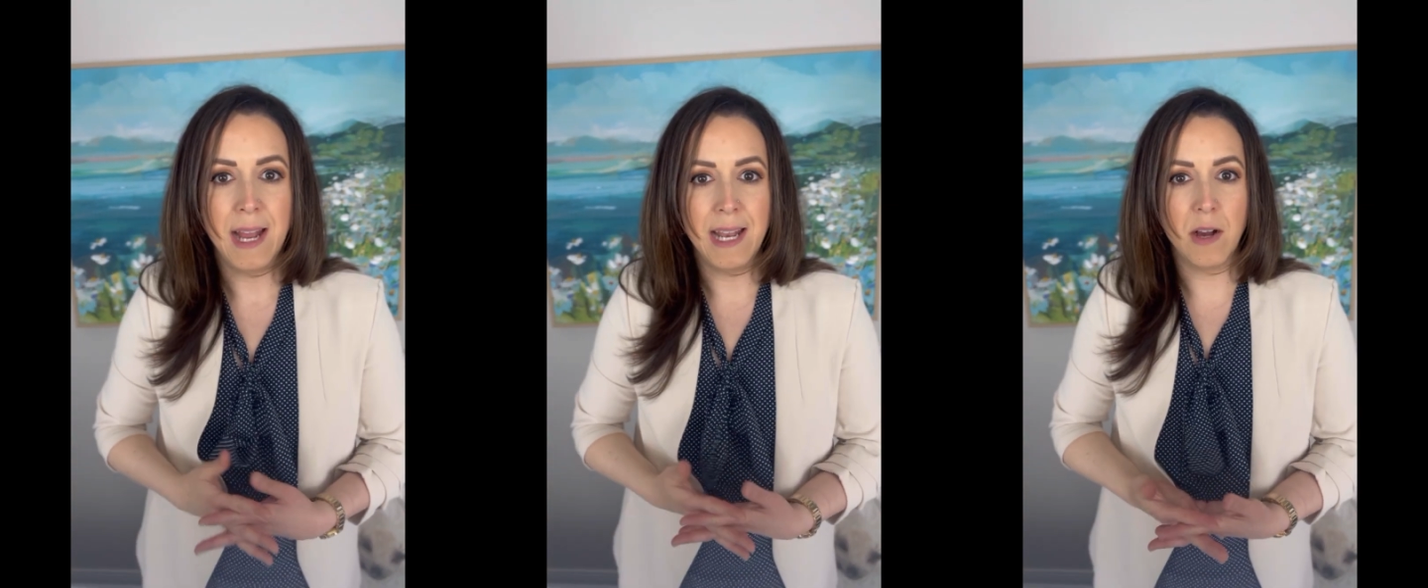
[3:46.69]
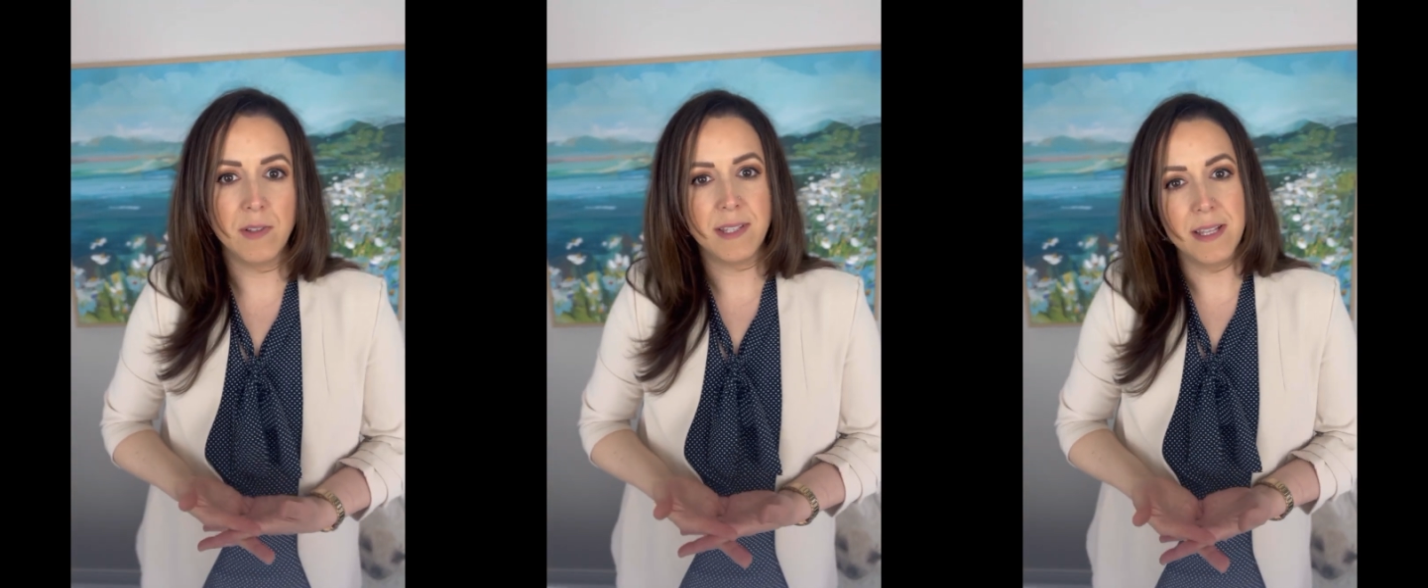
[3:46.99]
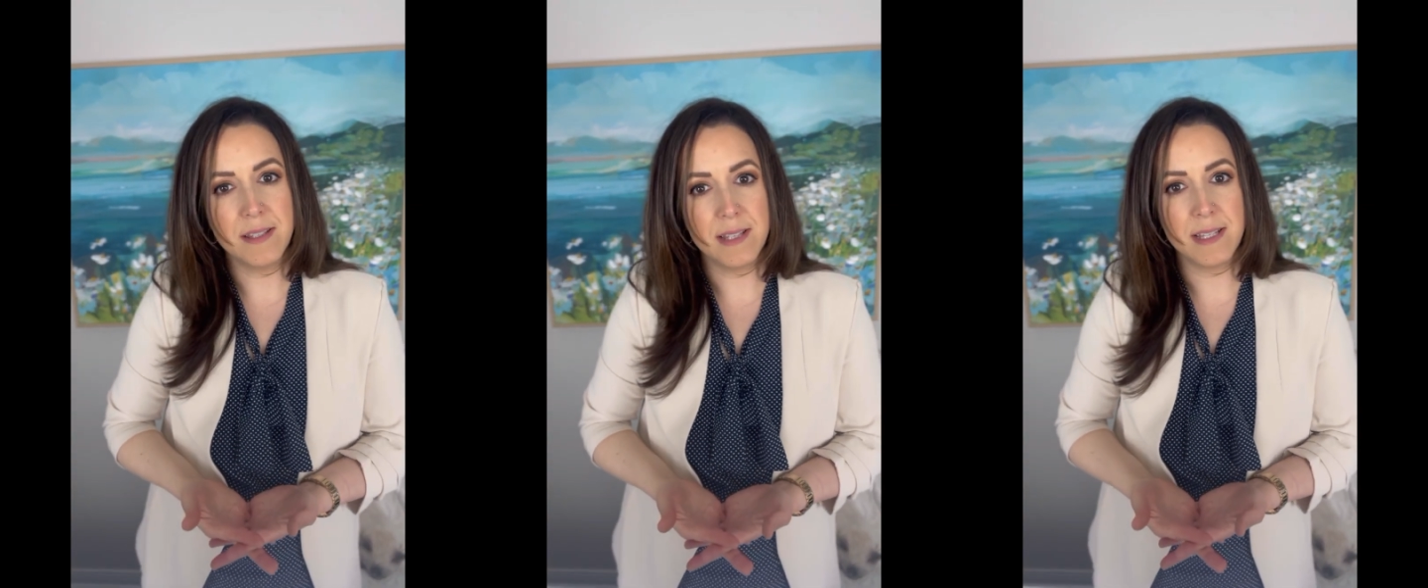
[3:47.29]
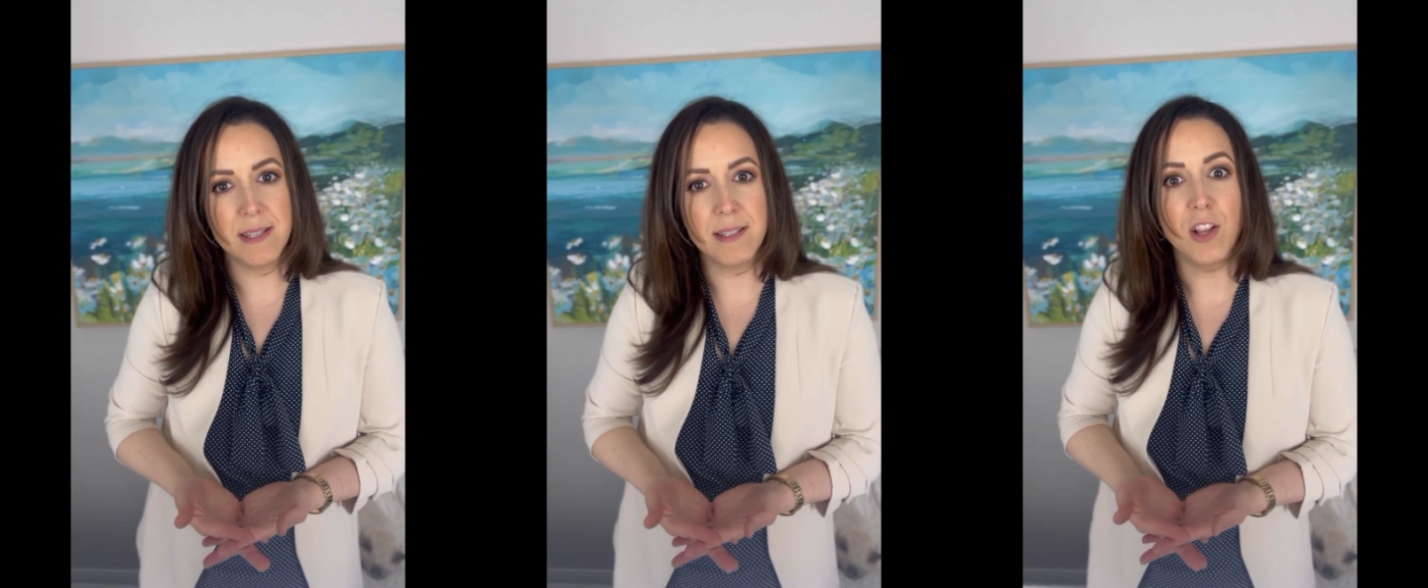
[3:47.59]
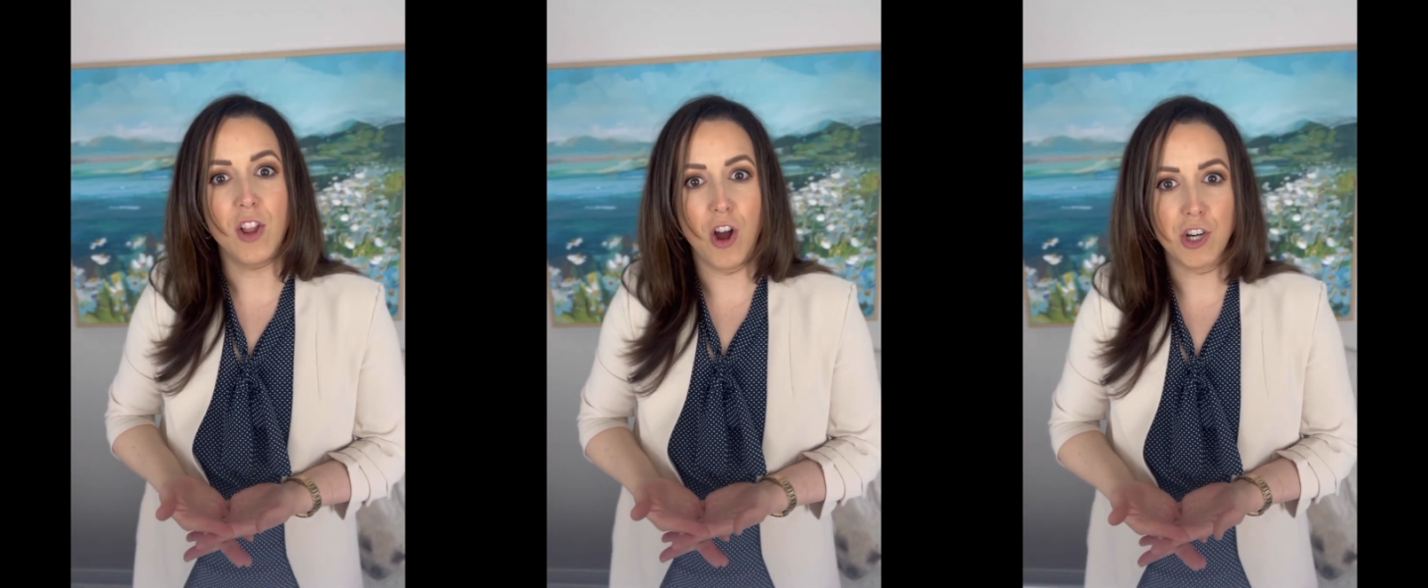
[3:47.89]
Now, since this is a
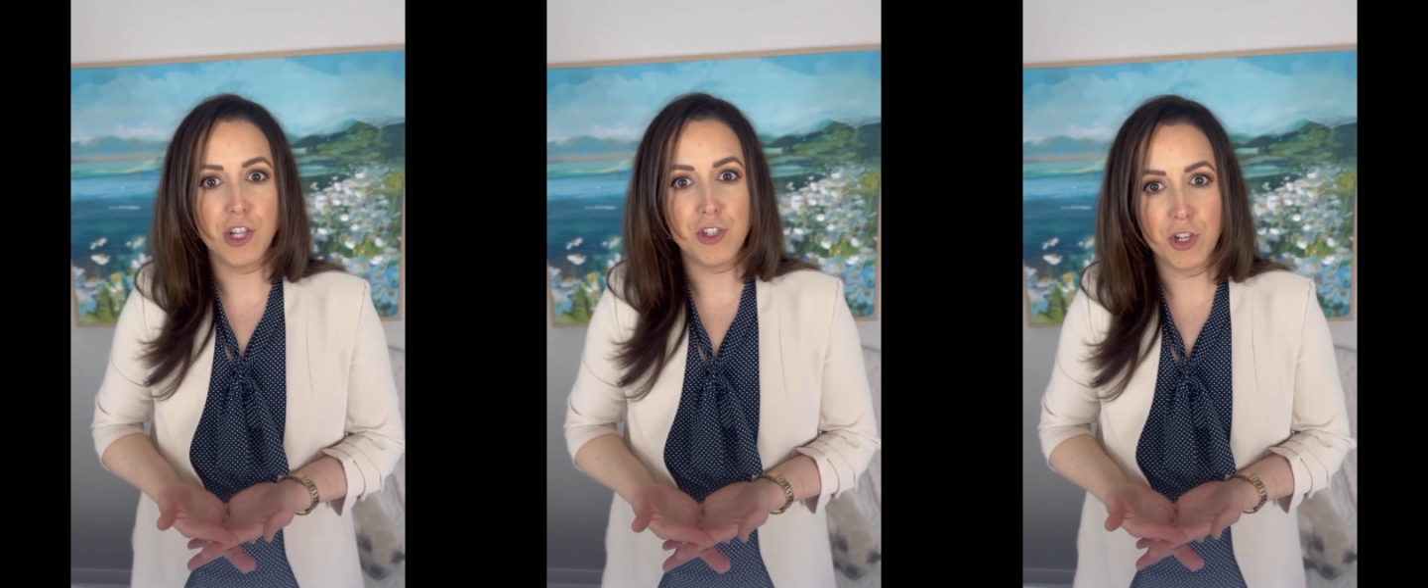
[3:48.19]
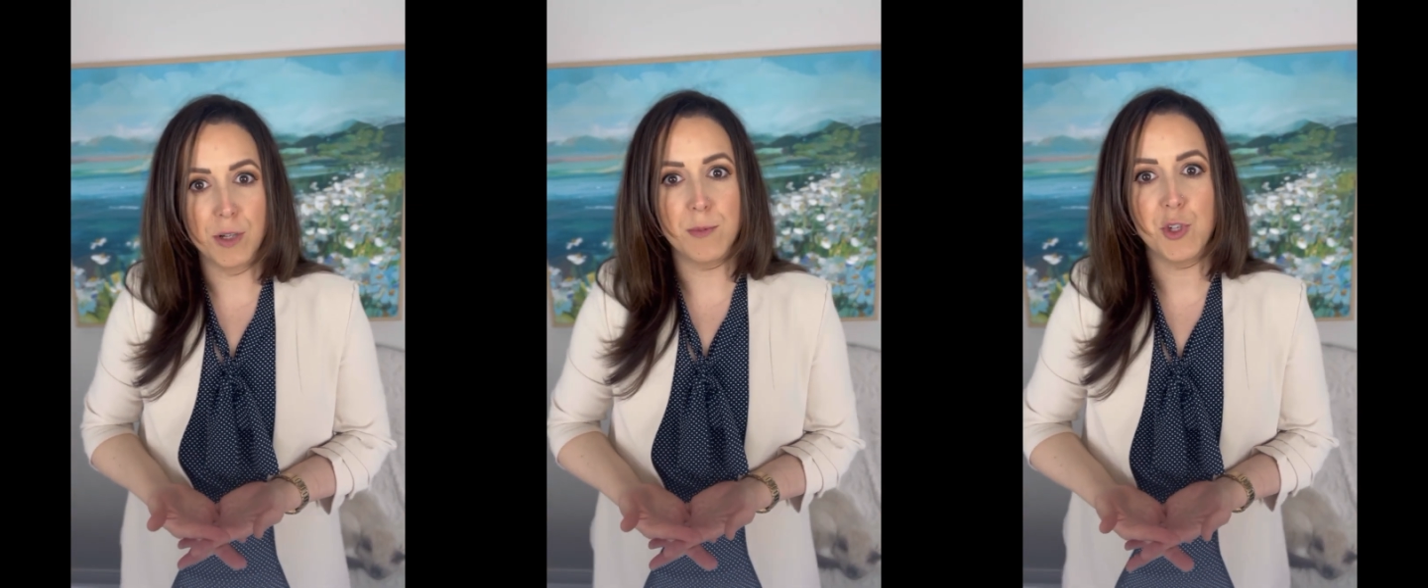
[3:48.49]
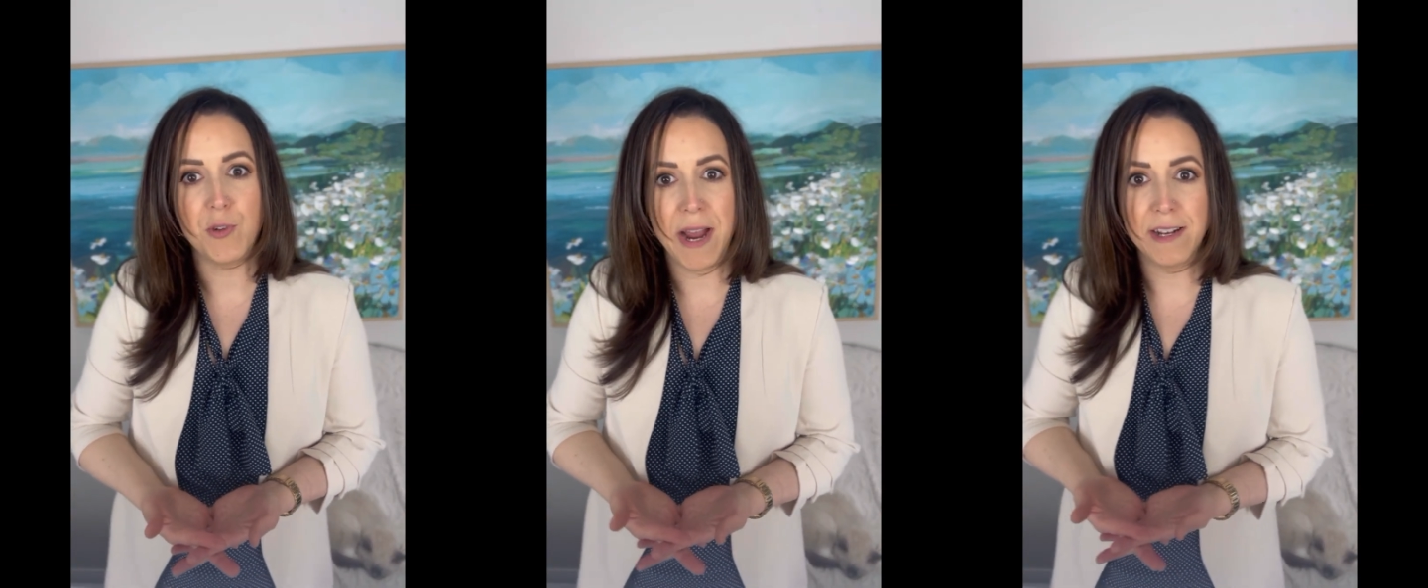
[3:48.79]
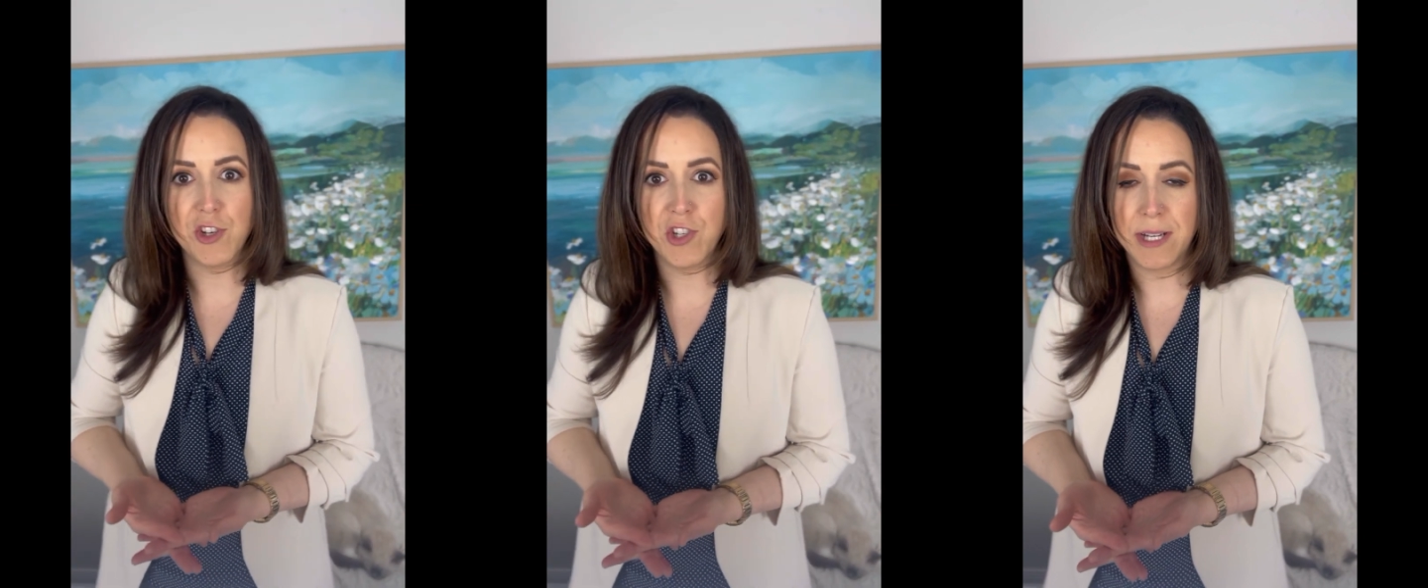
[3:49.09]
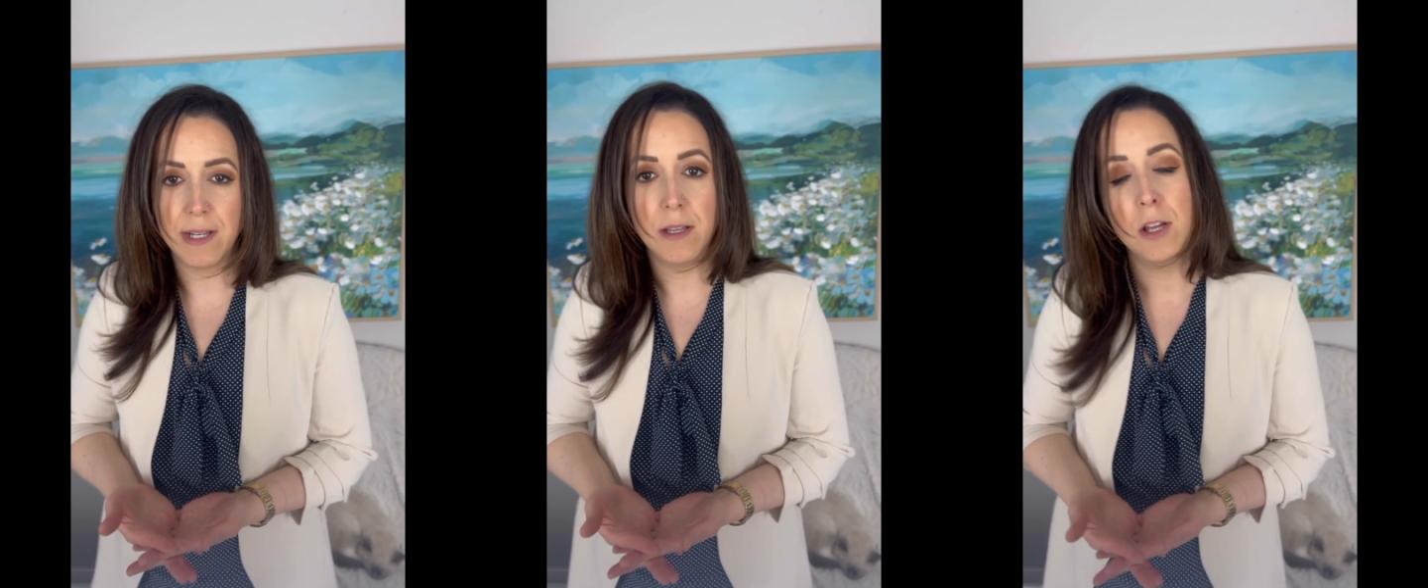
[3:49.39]
longer term
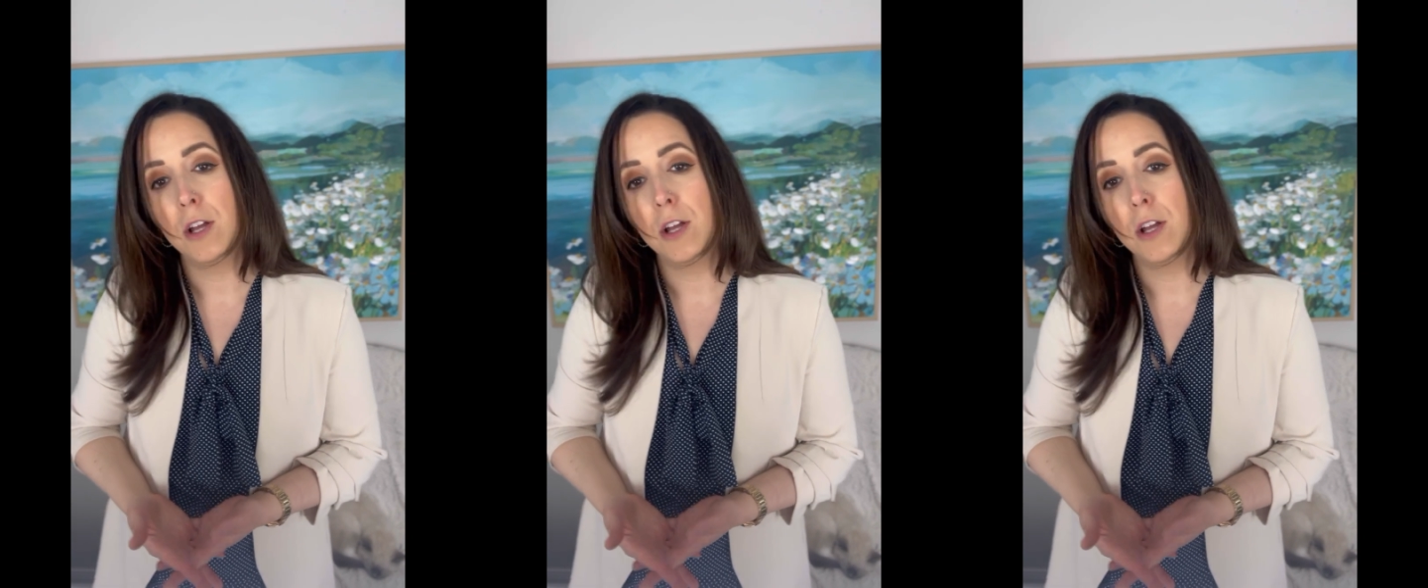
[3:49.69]
strategy,